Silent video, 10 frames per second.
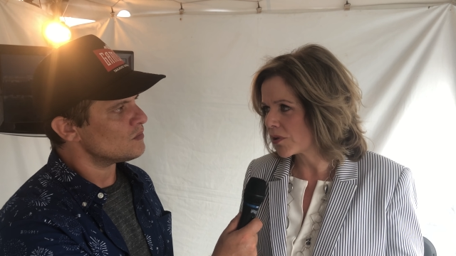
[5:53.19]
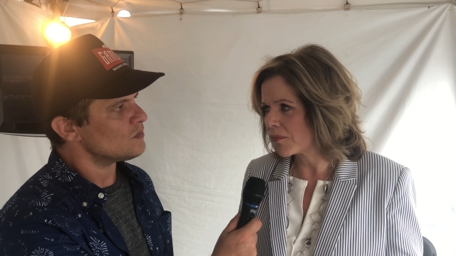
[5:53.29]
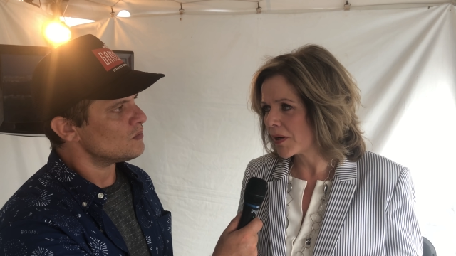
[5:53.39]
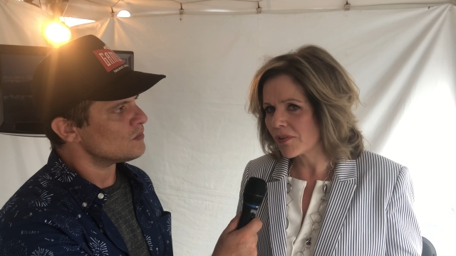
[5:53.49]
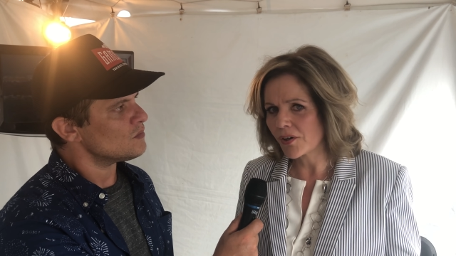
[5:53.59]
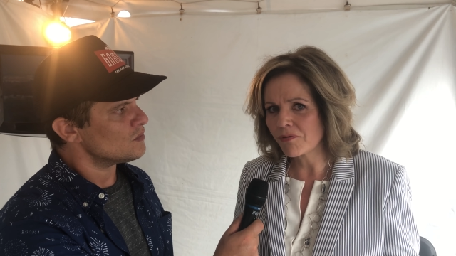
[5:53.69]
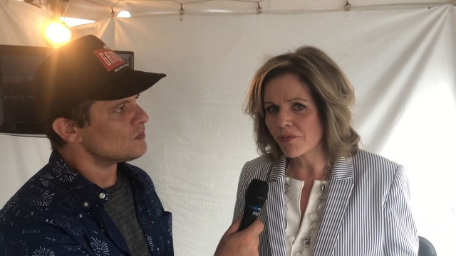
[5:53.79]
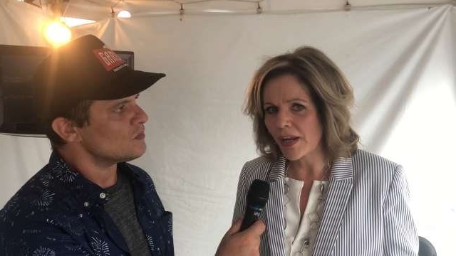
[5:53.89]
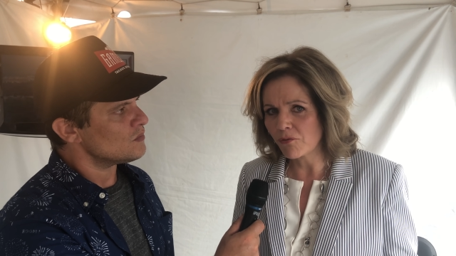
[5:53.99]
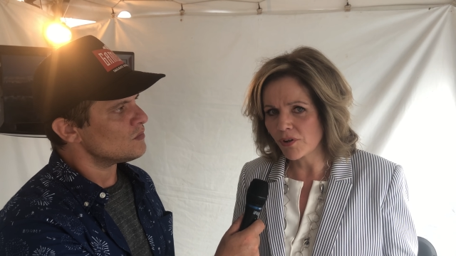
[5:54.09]
Speaker 1: one of my very
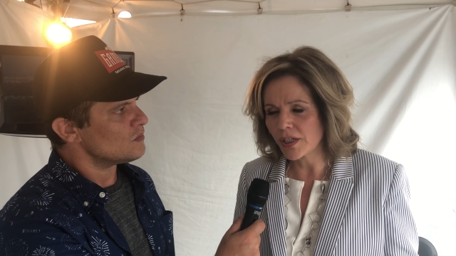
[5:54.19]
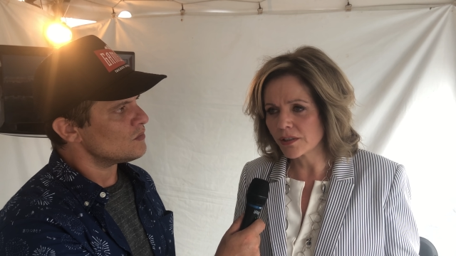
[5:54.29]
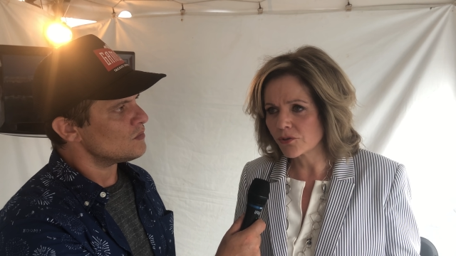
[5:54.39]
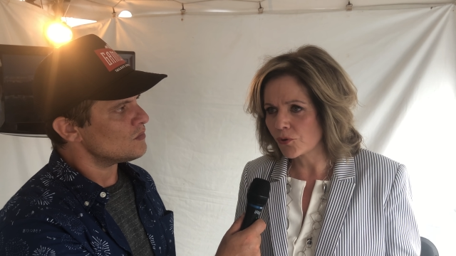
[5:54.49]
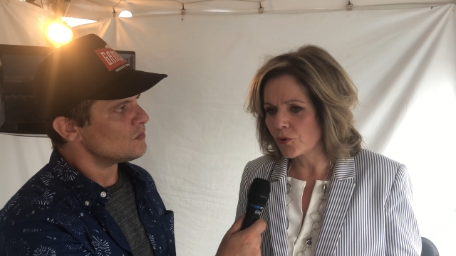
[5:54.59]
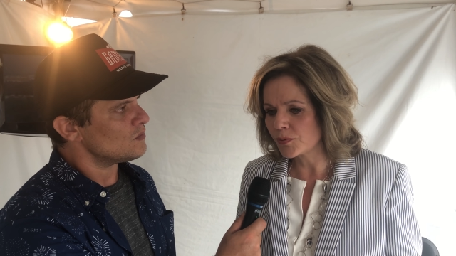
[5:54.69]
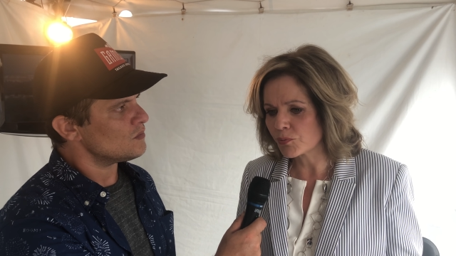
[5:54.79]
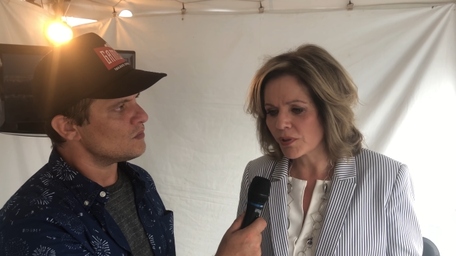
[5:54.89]
favorite groups.